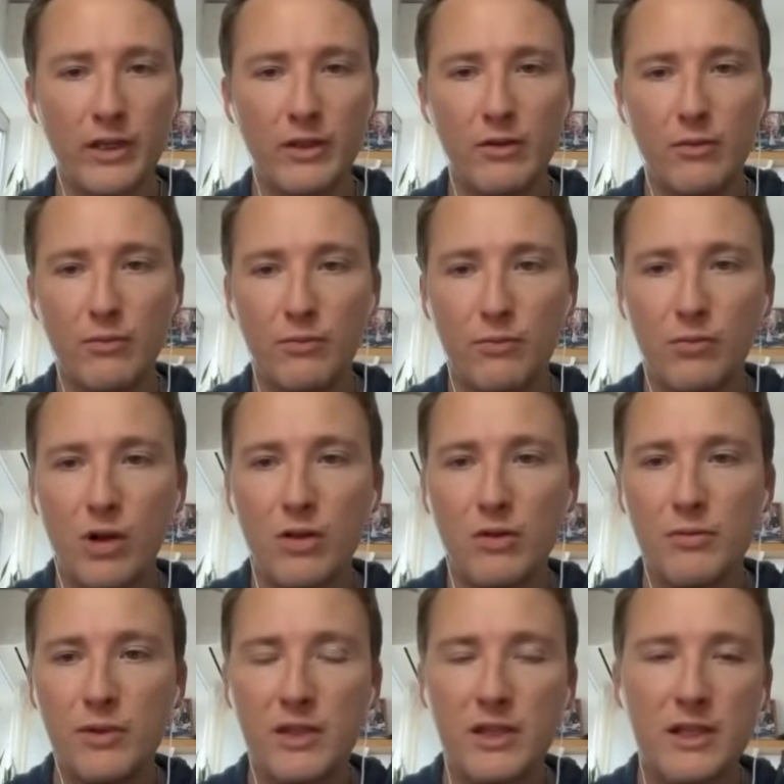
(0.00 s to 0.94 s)
It would probably
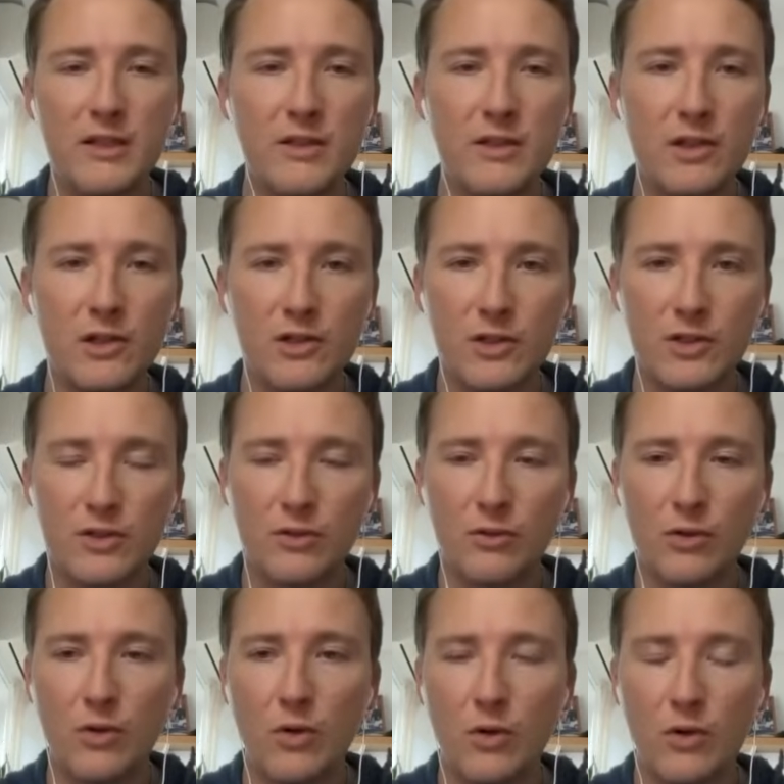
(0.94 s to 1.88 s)
be easier just to
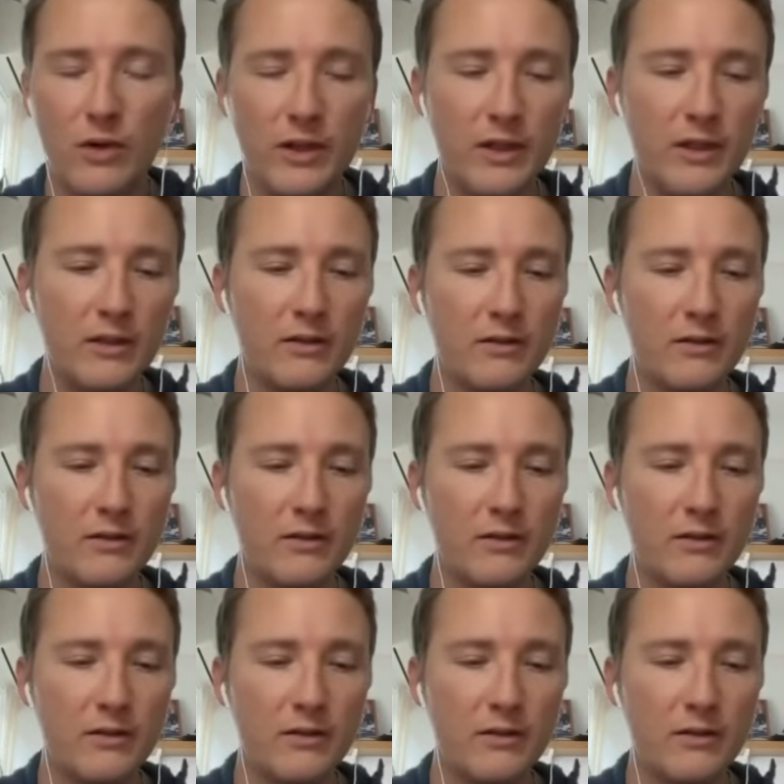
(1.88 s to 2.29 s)
record it